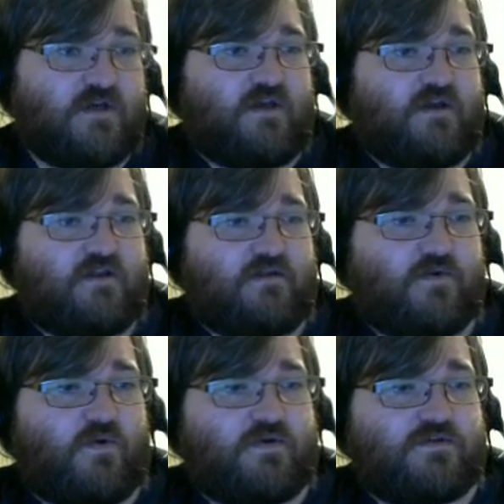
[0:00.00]
And then I'm
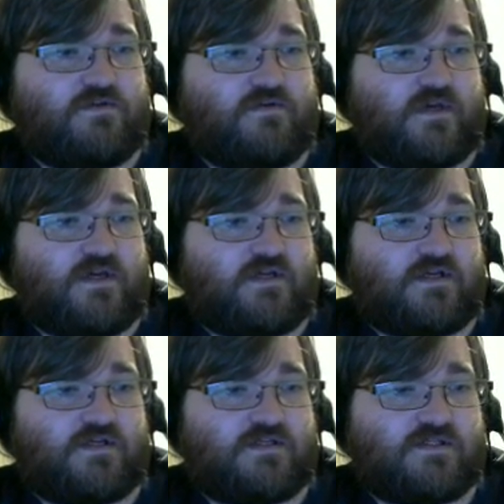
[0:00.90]
going to get
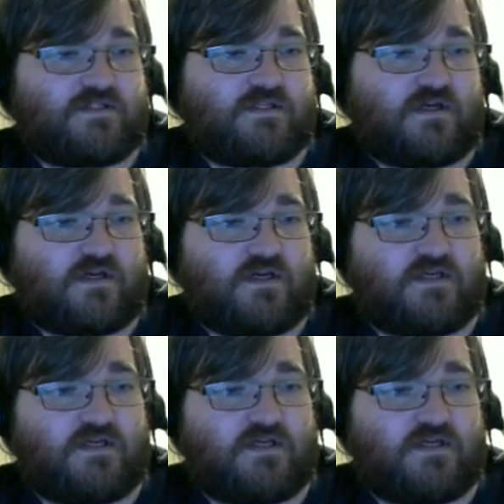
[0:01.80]
socket